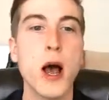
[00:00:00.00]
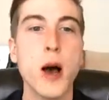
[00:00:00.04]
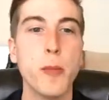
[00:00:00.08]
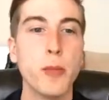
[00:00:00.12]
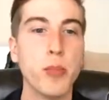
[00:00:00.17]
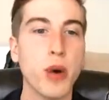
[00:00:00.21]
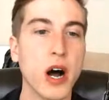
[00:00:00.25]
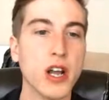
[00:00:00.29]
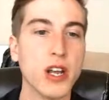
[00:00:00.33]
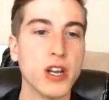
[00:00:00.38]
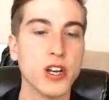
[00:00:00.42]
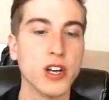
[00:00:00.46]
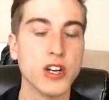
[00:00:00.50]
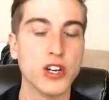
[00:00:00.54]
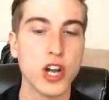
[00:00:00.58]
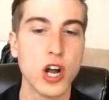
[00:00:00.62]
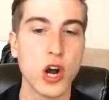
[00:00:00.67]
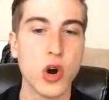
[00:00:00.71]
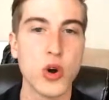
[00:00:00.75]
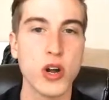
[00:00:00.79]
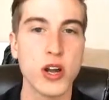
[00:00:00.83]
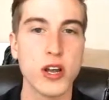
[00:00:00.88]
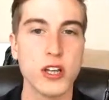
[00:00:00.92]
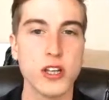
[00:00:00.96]
But
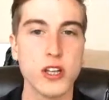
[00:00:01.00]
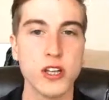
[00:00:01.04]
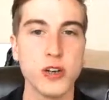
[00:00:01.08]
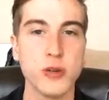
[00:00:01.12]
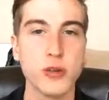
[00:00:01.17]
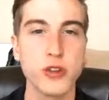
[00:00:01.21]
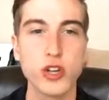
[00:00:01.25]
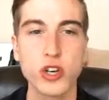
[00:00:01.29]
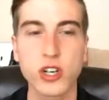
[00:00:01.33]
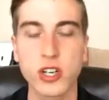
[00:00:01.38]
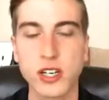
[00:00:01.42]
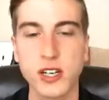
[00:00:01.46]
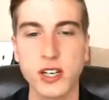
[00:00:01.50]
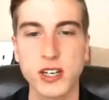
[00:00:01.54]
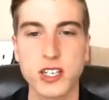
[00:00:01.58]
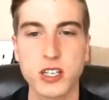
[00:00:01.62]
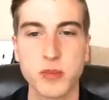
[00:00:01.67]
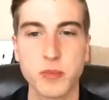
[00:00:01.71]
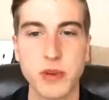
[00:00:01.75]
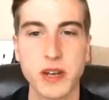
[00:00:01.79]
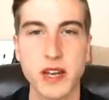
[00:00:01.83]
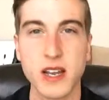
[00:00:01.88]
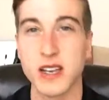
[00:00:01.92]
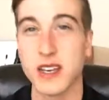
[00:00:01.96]
you're looking to
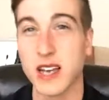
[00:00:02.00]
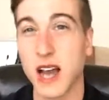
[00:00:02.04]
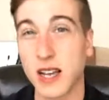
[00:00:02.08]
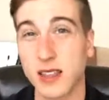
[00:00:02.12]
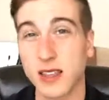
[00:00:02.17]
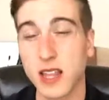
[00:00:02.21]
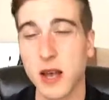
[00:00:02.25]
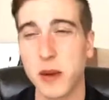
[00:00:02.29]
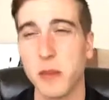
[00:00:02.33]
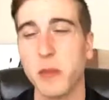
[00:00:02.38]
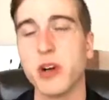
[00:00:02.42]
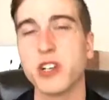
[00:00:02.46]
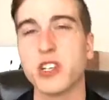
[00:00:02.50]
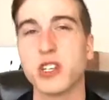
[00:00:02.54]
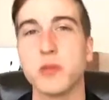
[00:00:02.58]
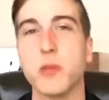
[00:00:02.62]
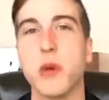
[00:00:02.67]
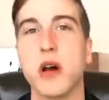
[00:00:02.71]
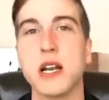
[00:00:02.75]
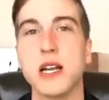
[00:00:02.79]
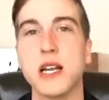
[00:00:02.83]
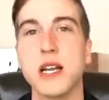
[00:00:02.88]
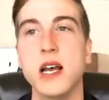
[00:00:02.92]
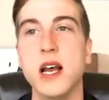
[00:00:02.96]
spend not that much
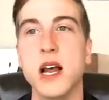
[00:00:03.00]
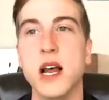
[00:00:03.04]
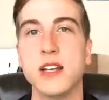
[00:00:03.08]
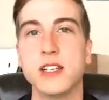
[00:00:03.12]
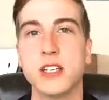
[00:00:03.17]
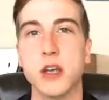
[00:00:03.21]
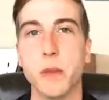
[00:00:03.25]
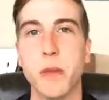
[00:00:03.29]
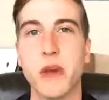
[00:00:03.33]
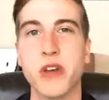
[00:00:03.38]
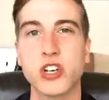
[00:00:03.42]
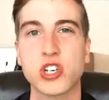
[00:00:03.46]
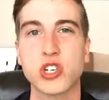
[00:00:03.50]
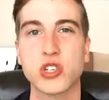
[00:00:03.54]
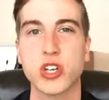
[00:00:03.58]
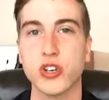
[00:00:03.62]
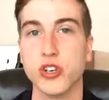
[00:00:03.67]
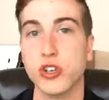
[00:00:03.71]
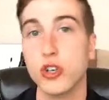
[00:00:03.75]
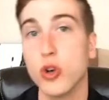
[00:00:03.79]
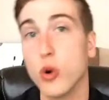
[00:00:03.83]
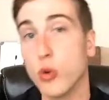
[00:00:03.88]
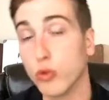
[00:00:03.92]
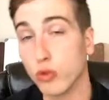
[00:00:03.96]
money to make sure that
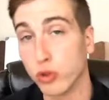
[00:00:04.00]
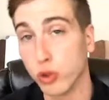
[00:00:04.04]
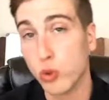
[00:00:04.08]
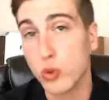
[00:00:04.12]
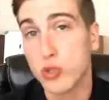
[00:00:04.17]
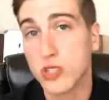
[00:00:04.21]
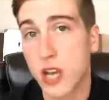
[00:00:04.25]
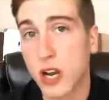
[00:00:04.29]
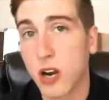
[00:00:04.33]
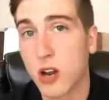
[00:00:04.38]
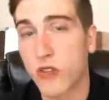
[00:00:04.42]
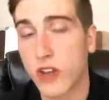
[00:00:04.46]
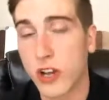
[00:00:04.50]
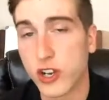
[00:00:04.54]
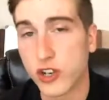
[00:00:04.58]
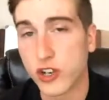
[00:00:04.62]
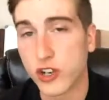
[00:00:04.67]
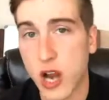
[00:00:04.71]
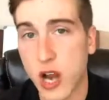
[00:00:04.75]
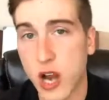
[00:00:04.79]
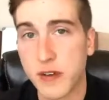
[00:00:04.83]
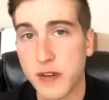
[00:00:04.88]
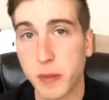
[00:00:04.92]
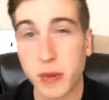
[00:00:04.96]
you don't lose out on that
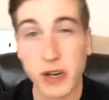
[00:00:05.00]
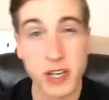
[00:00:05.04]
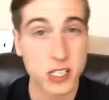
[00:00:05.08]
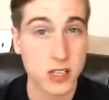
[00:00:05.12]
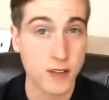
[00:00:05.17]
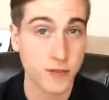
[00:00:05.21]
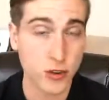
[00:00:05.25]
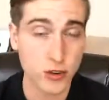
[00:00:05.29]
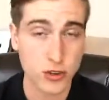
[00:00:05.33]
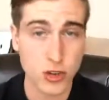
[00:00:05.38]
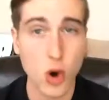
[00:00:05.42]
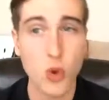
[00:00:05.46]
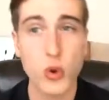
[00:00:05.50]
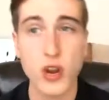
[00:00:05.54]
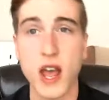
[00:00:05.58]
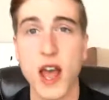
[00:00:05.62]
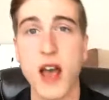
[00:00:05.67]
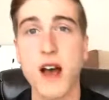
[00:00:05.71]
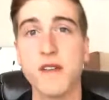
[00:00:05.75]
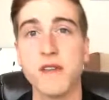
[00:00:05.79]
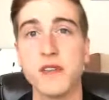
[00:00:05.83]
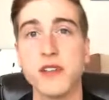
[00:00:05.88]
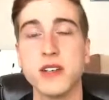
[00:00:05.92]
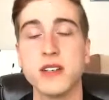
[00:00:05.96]
traffic, because if you don't
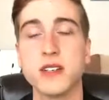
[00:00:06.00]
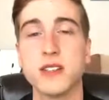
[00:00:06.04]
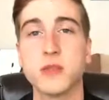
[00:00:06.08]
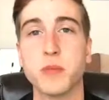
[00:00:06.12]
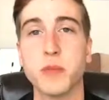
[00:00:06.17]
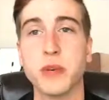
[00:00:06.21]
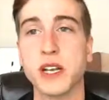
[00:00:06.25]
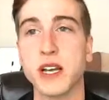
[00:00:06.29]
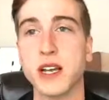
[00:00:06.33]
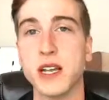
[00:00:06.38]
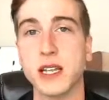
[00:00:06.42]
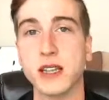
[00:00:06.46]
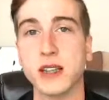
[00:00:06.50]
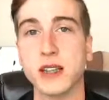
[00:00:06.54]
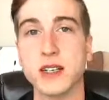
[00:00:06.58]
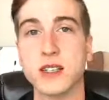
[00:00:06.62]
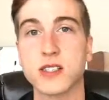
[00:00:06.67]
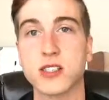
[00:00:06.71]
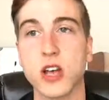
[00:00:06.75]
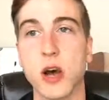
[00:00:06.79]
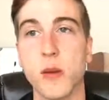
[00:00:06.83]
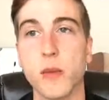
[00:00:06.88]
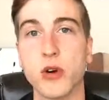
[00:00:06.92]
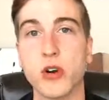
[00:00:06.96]
have this beginning this
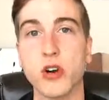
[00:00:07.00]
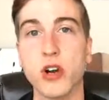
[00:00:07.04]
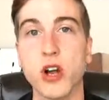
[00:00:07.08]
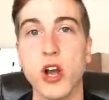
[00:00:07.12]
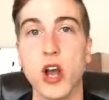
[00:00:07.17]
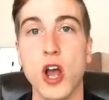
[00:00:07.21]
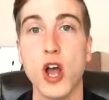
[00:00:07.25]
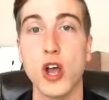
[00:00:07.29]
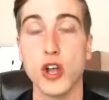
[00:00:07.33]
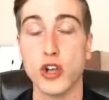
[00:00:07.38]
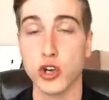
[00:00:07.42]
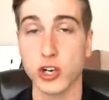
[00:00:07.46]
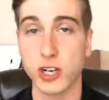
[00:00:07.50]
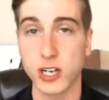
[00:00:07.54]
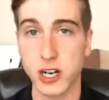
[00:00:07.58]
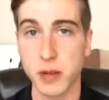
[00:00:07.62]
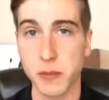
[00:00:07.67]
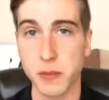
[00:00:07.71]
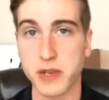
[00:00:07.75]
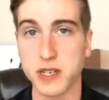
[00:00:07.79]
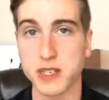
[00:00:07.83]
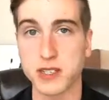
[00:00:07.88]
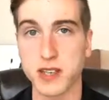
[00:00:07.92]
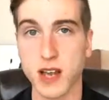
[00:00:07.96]
summer, you're going to
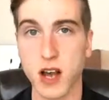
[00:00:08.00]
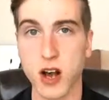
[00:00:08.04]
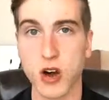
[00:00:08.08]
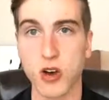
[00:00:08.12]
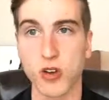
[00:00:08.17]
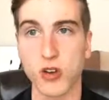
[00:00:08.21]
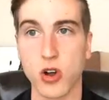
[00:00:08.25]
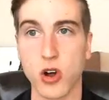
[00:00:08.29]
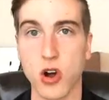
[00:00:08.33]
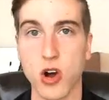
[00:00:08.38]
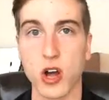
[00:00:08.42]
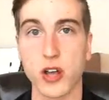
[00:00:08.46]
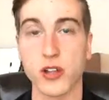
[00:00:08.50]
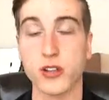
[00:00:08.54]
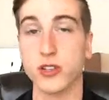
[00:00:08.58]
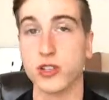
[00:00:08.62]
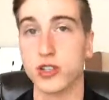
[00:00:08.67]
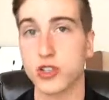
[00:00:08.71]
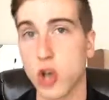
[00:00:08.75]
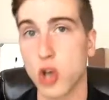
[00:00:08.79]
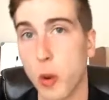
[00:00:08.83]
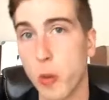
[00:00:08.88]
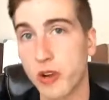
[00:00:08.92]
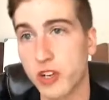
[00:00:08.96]
miss out on
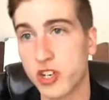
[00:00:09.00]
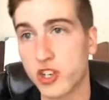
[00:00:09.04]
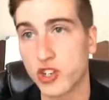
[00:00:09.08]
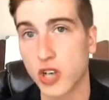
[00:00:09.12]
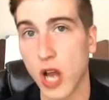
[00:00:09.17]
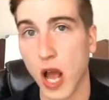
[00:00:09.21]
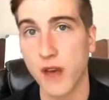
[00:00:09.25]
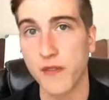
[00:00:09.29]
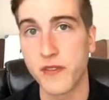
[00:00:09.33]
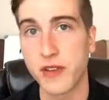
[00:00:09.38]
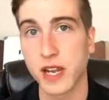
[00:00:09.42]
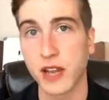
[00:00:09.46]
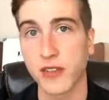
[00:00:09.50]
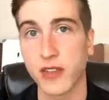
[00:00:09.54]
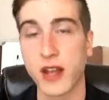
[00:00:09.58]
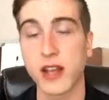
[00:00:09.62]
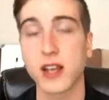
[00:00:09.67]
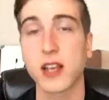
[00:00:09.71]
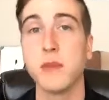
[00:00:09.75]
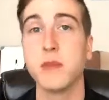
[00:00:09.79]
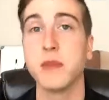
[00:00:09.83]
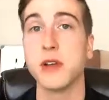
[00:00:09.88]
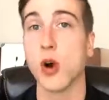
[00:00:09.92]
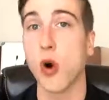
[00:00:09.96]
so much traffic, and that
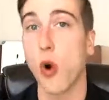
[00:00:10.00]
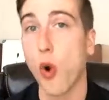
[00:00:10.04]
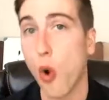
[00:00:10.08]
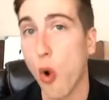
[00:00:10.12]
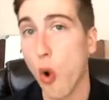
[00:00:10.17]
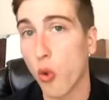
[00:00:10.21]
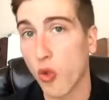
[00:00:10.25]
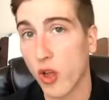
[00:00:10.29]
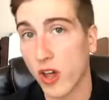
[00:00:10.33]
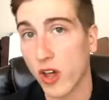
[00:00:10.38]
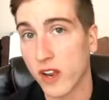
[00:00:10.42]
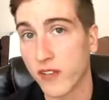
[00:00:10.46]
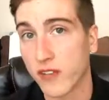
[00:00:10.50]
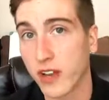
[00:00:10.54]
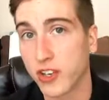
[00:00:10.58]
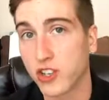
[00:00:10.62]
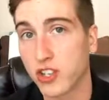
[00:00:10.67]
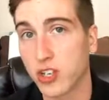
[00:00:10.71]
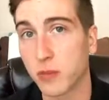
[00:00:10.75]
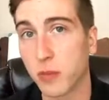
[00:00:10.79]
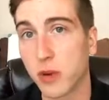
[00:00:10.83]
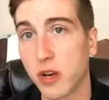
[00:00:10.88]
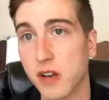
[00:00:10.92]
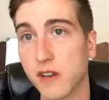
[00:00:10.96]
can be a whole lot of
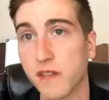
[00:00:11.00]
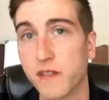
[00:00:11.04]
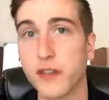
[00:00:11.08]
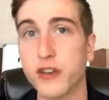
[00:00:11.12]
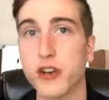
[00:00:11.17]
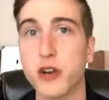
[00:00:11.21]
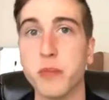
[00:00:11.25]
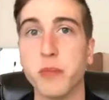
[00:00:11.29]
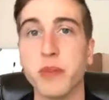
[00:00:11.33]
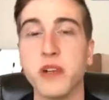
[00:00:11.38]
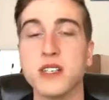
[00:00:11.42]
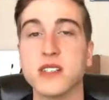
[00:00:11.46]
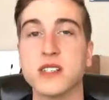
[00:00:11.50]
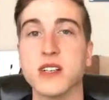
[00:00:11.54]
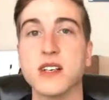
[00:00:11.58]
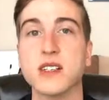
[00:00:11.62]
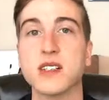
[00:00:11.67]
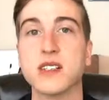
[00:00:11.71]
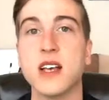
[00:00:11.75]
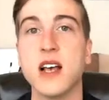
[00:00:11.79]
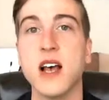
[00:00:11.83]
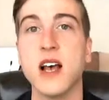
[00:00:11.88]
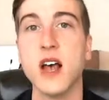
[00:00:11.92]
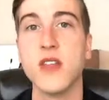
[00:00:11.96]
extra money for your
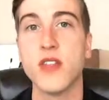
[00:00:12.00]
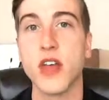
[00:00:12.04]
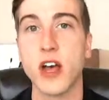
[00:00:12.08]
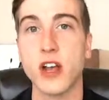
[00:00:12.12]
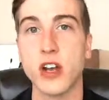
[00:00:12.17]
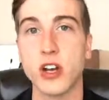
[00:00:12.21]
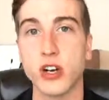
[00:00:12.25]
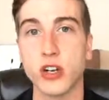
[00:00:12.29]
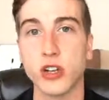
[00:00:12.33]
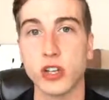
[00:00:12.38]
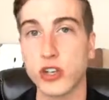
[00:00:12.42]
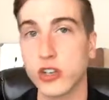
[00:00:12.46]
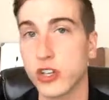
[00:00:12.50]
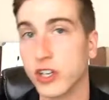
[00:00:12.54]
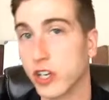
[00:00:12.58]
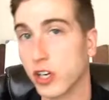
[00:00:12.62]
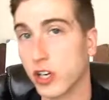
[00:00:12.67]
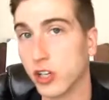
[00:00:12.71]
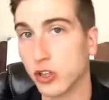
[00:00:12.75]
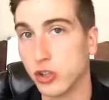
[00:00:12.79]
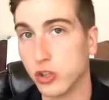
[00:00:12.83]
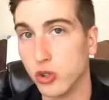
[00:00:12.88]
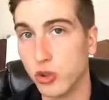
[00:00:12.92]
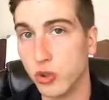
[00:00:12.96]
business that you're literally going
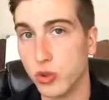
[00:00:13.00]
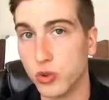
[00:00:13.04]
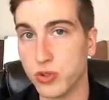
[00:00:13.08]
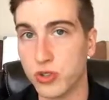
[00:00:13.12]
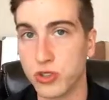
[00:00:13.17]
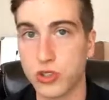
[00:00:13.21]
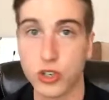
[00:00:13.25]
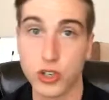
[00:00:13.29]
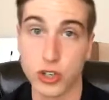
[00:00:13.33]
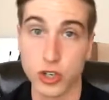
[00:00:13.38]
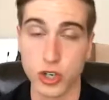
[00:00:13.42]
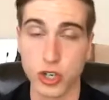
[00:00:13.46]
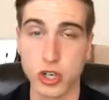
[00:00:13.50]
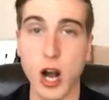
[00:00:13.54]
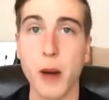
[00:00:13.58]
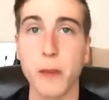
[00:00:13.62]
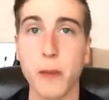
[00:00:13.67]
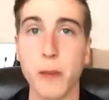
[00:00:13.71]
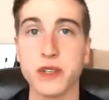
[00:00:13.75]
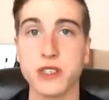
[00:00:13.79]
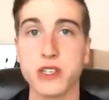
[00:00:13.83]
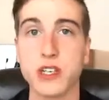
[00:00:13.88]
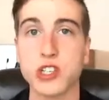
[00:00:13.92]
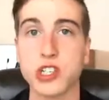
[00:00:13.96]
to lose to your
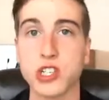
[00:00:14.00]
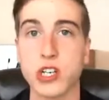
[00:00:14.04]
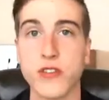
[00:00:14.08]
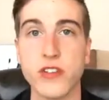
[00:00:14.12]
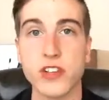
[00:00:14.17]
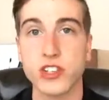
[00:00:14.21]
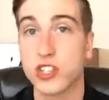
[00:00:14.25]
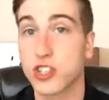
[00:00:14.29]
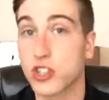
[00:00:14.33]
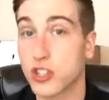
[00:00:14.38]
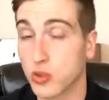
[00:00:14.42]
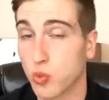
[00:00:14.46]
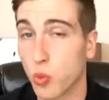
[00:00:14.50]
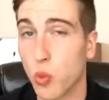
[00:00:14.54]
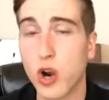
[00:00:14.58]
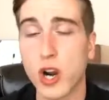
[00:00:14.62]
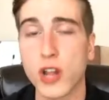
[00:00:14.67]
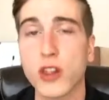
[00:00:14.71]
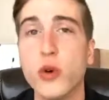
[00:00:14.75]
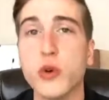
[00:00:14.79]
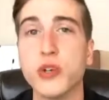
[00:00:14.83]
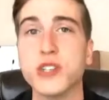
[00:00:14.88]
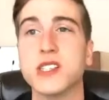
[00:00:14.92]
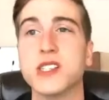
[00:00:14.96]
competition. This is just one of
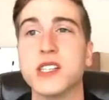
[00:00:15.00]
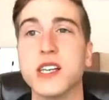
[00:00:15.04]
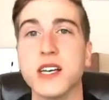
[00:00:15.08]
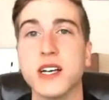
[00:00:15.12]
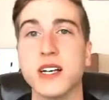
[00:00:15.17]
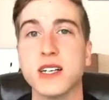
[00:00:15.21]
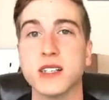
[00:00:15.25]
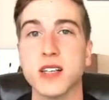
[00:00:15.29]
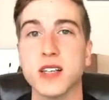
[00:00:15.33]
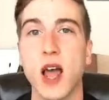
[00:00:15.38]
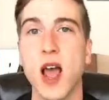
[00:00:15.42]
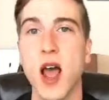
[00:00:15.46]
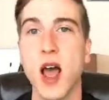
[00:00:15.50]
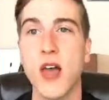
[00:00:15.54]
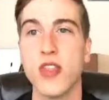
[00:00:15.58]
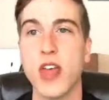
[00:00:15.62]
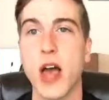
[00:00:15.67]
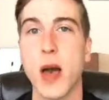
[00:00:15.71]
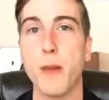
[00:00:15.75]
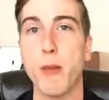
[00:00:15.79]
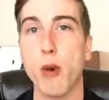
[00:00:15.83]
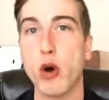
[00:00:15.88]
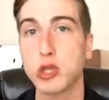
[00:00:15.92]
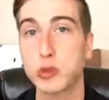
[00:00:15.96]
those things
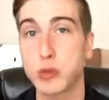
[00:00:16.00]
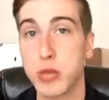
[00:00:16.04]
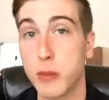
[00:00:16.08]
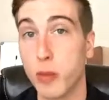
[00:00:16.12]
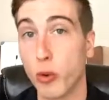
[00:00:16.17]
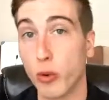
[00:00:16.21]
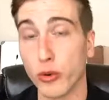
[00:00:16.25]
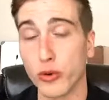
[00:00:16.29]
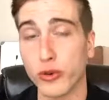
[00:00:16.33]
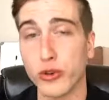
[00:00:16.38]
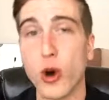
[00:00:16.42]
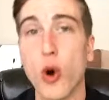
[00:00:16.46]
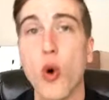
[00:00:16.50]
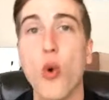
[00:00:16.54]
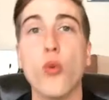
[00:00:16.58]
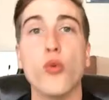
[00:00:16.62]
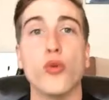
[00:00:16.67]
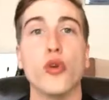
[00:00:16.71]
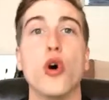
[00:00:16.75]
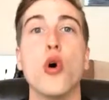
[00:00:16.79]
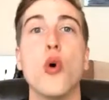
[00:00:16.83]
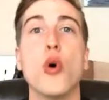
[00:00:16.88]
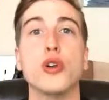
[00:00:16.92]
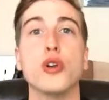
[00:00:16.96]
that most people don't
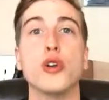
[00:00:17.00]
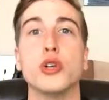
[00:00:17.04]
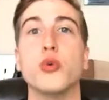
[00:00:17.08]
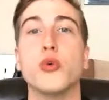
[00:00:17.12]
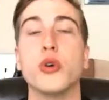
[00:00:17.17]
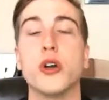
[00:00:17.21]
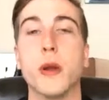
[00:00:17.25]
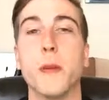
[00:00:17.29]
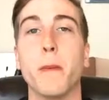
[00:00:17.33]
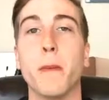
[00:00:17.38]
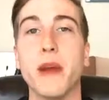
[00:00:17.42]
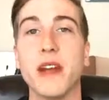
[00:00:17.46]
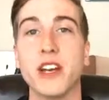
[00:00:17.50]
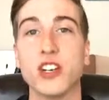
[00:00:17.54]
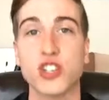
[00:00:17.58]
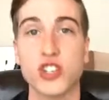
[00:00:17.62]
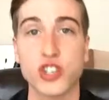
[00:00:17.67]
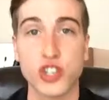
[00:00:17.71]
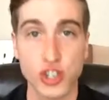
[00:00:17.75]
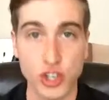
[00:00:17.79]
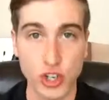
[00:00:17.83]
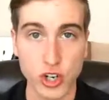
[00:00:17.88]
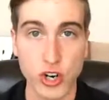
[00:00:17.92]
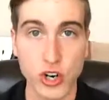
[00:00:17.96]
know, and you want to make
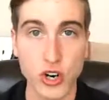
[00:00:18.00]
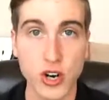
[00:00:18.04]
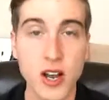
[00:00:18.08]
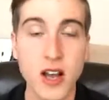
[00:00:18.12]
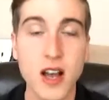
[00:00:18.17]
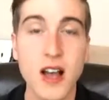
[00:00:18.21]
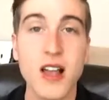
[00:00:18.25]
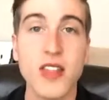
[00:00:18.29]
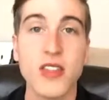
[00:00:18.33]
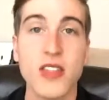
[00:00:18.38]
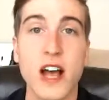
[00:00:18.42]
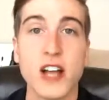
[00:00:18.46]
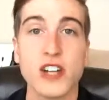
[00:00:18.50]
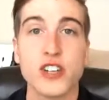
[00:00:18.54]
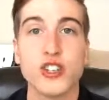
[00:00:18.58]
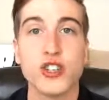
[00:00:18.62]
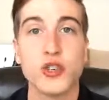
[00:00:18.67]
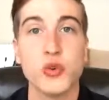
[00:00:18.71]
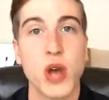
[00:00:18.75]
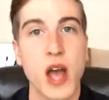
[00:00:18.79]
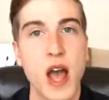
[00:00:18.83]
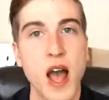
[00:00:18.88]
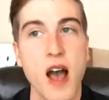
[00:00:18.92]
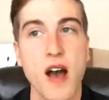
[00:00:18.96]
sure that
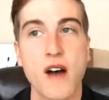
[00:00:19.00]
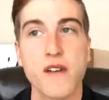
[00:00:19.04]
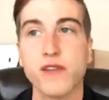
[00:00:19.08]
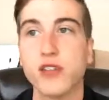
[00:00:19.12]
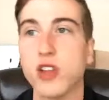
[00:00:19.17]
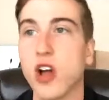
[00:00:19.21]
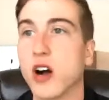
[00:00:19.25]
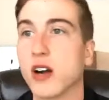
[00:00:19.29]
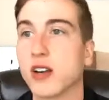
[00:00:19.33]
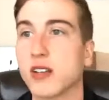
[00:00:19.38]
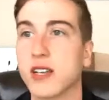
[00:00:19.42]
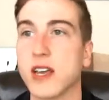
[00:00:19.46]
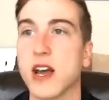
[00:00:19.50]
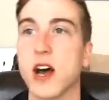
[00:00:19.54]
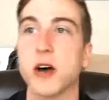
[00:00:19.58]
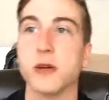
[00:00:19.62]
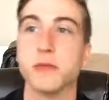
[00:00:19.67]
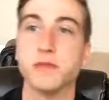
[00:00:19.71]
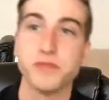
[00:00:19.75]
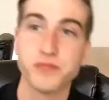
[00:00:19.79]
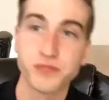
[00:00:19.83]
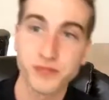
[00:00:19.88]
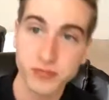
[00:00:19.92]
you have locked down.